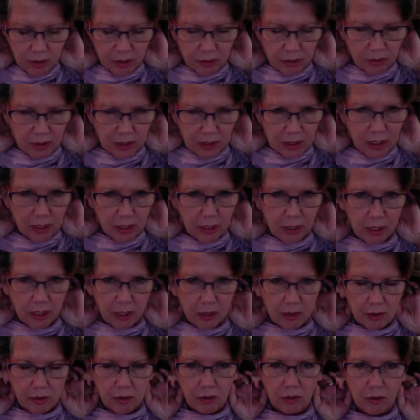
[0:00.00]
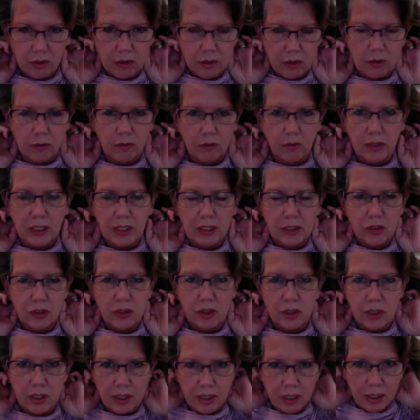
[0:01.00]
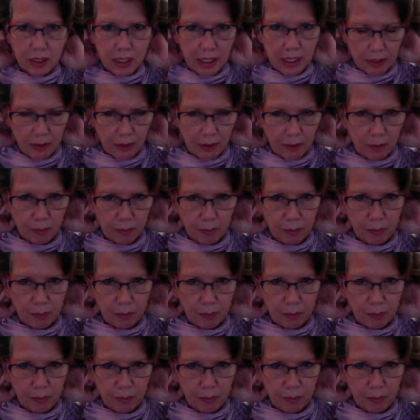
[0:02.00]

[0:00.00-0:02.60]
there's another little ridge that you kind of